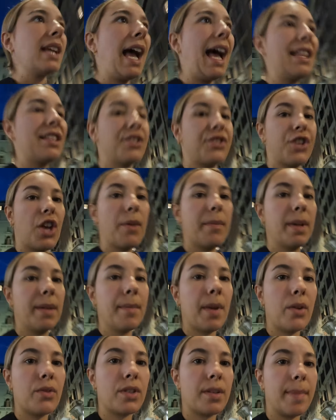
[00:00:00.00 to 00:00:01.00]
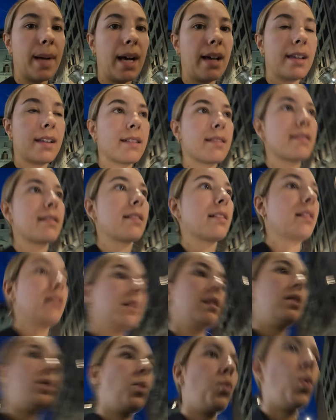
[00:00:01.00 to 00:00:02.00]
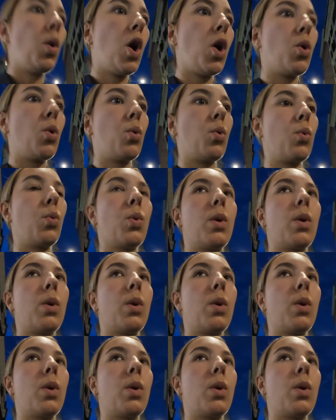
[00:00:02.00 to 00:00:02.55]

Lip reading: and so many motorbikes. Whoa,